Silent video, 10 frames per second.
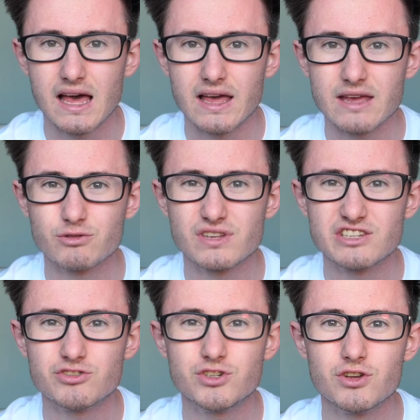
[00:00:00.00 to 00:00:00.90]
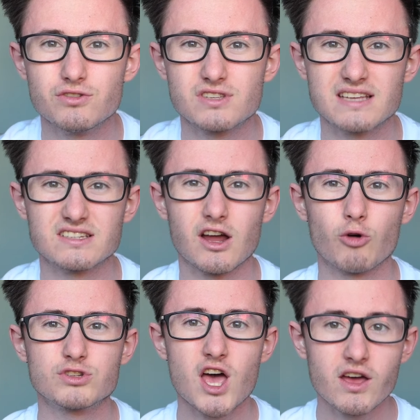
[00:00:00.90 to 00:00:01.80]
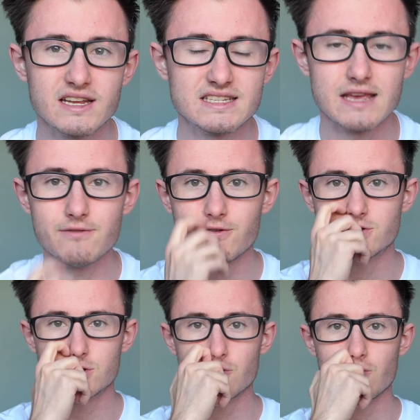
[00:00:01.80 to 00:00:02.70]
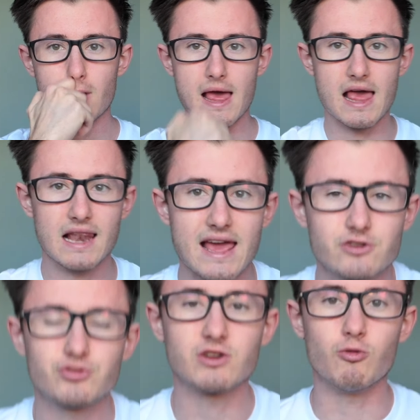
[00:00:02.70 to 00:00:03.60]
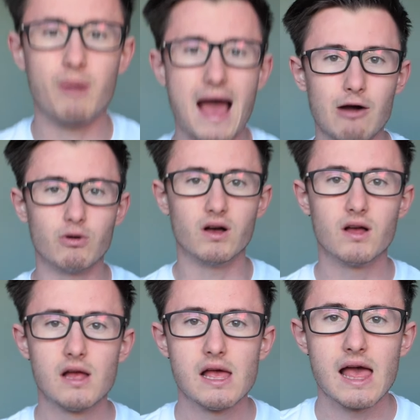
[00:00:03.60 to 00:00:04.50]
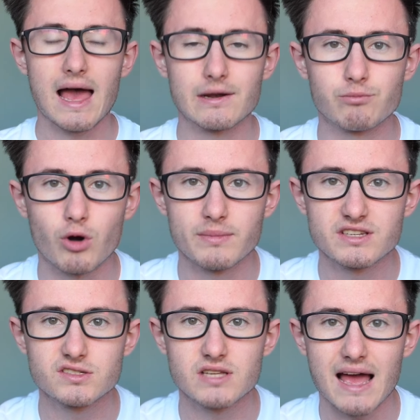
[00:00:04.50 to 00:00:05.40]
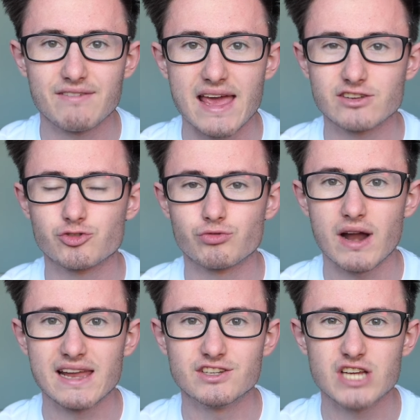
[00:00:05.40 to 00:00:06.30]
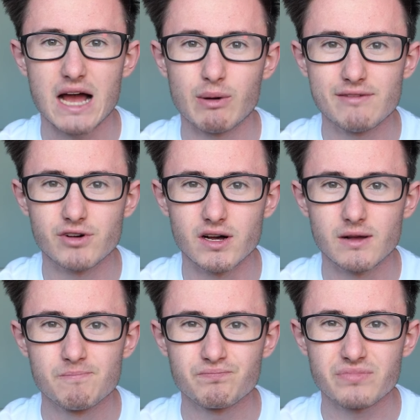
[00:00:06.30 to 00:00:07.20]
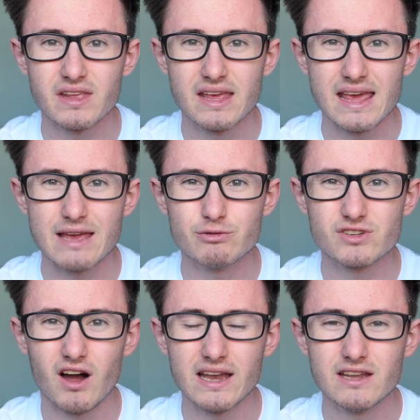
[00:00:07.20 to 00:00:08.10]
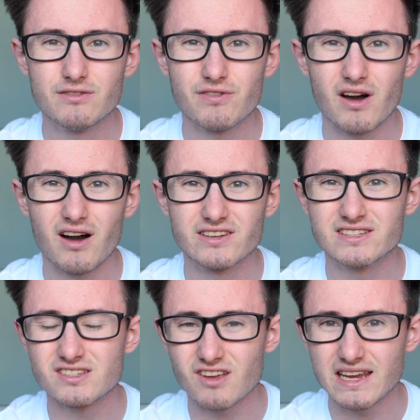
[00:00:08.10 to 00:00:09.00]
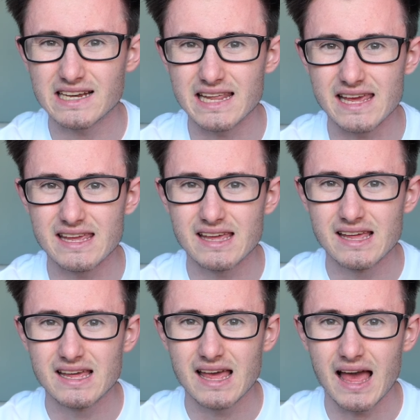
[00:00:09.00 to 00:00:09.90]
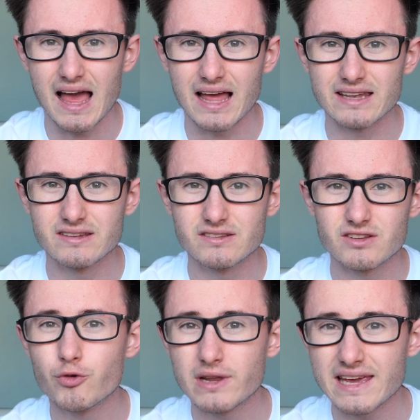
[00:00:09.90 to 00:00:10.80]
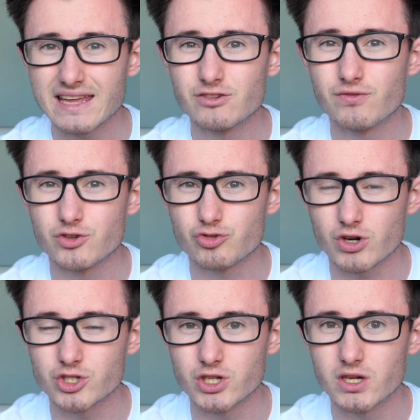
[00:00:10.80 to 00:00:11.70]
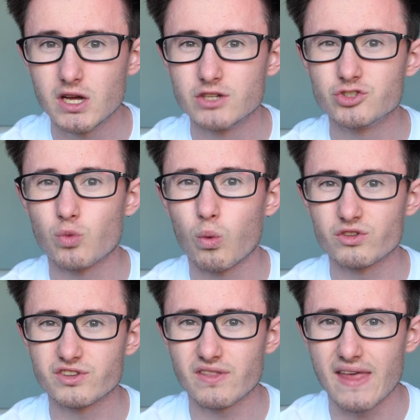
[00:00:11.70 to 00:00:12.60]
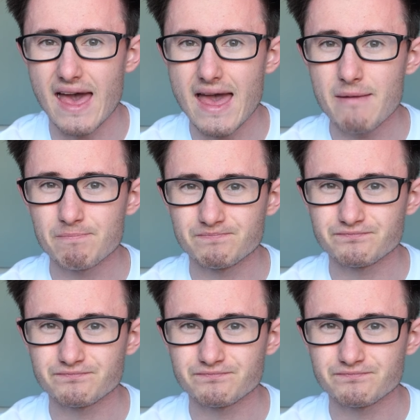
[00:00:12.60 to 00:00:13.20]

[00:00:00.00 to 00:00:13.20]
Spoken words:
It was introduced as an alternative to electrical power and promised to have extra range. However, it was kind of unsightly and fueling infrastructure just wasn't there.